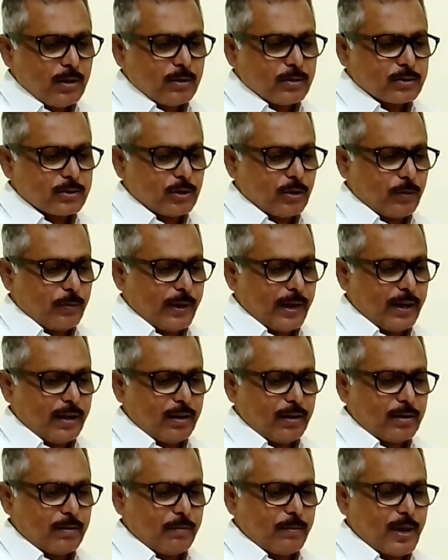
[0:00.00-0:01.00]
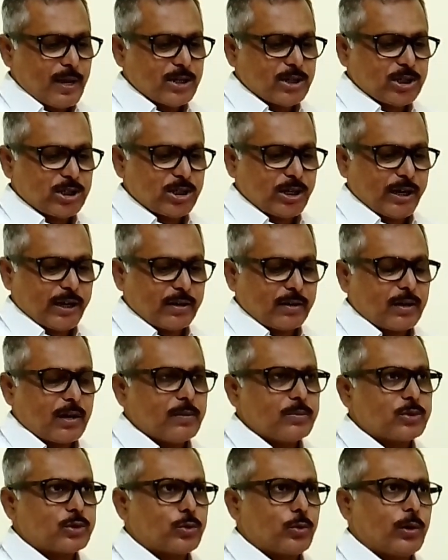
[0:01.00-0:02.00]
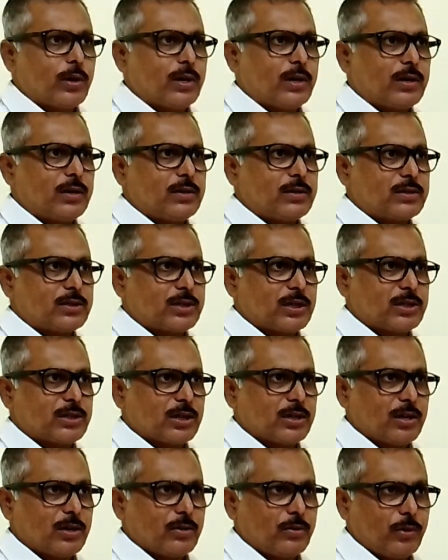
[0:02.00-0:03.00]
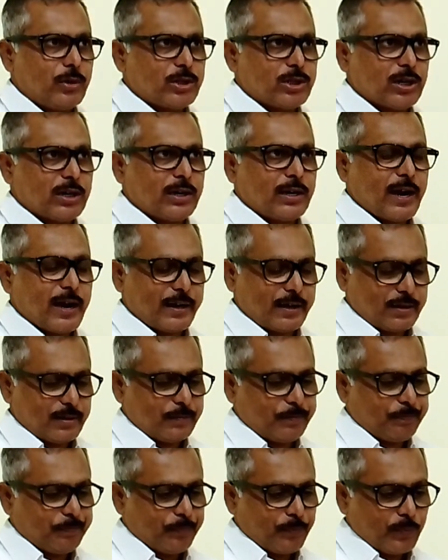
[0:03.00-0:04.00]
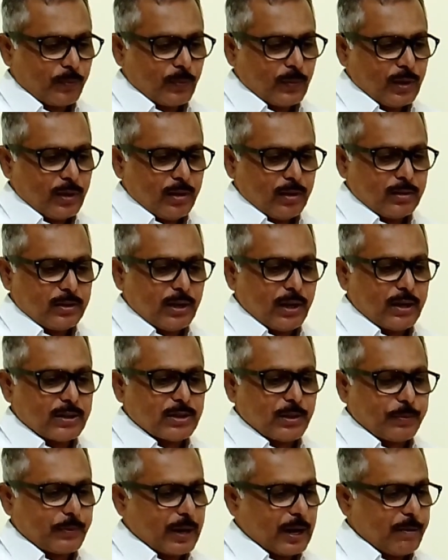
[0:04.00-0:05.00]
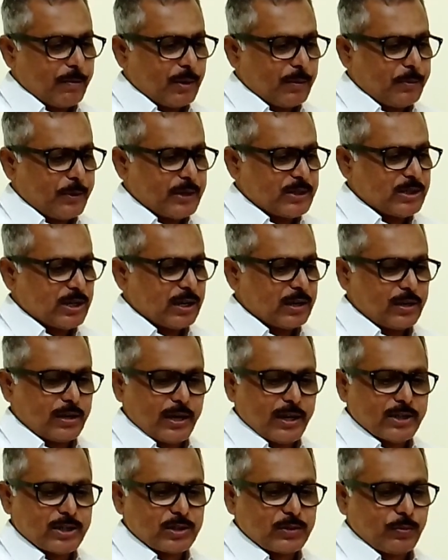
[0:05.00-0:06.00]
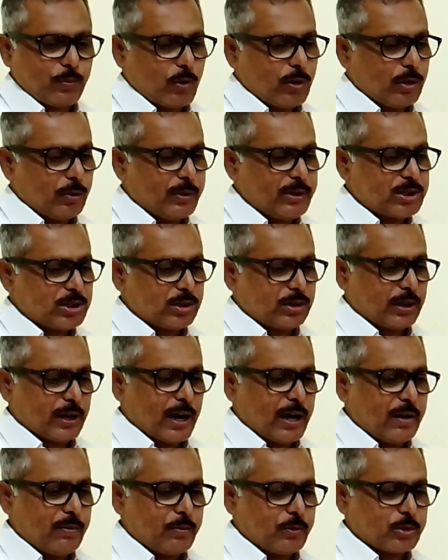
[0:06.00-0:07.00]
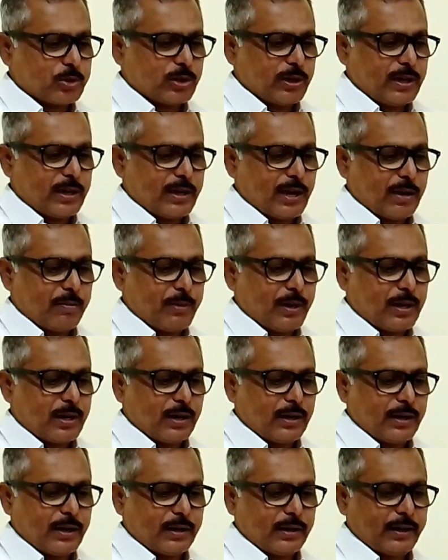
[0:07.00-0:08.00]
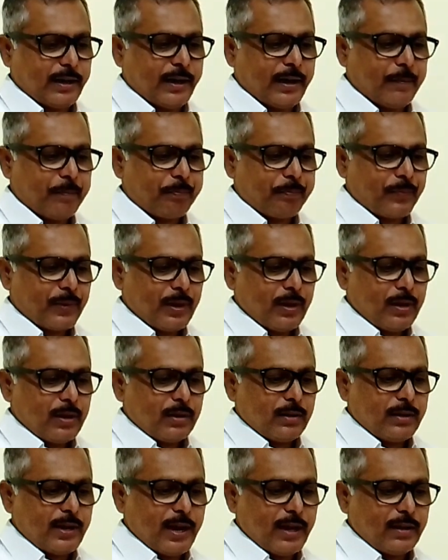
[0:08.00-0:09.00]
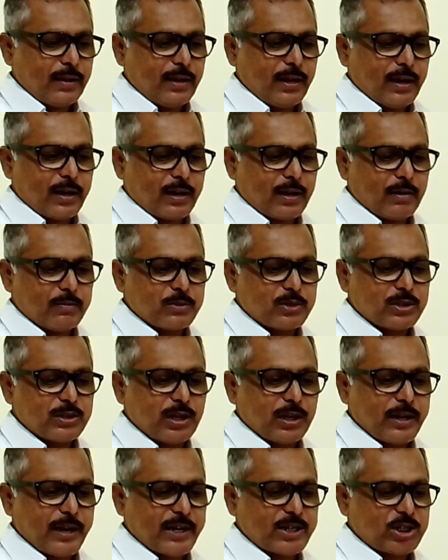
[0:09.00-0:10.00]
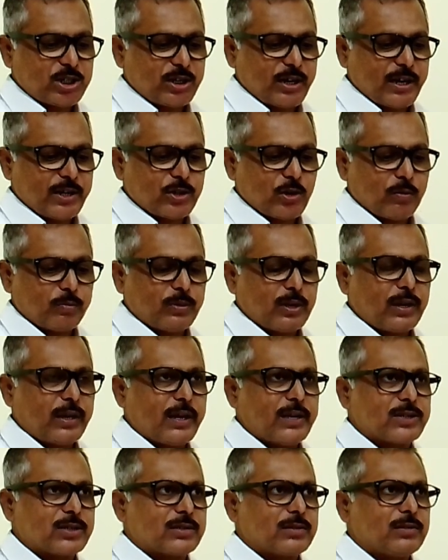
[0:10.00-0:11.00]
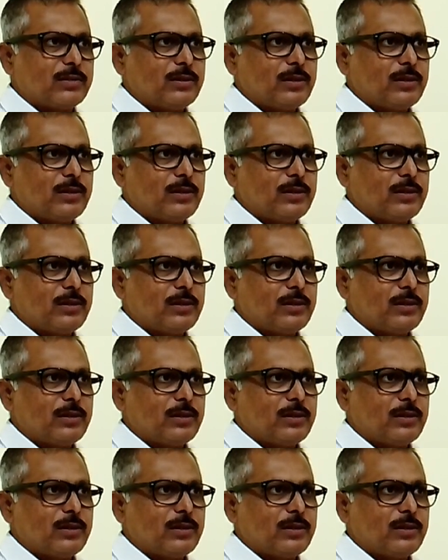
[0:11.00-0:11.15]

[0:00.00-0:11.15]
So when magistrate comes to such a conclusion that there is a prima facie case for which trial proceeding can be conducted, then there comes the next stage of the case.